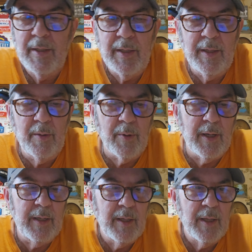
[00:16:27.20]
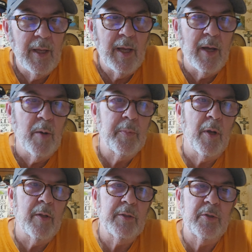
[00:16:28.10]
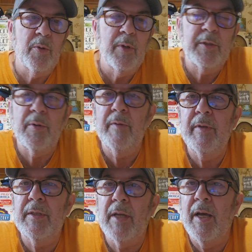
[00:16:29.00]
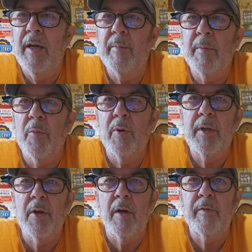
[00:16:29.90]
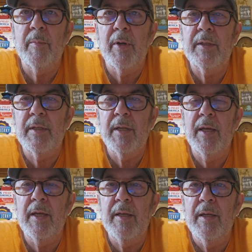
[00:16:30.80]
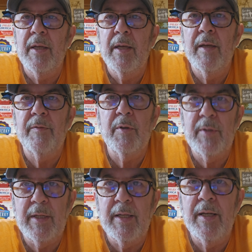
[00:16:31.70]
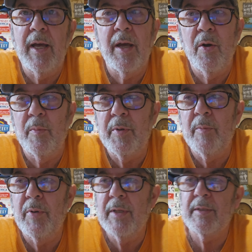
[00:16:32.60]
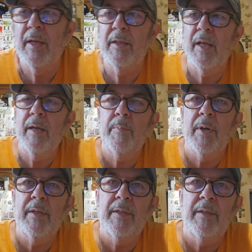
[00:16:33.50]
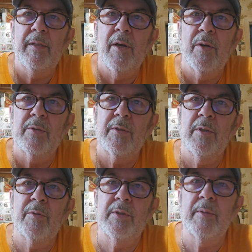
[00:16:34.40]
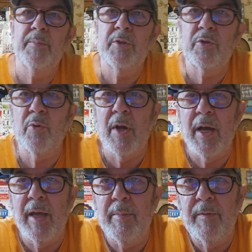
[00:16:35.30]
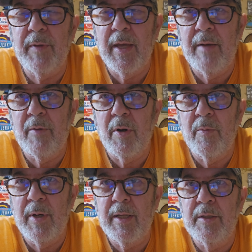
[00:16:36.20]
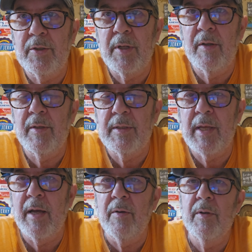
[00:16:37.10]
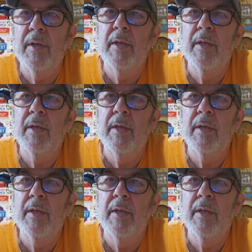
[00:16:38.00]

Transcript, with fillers: anyway, I hope y'all enjoyed trivia time and morning coffee break today. If you did, I hope you'll press that like button. Also subscribe if you haven't already and share this out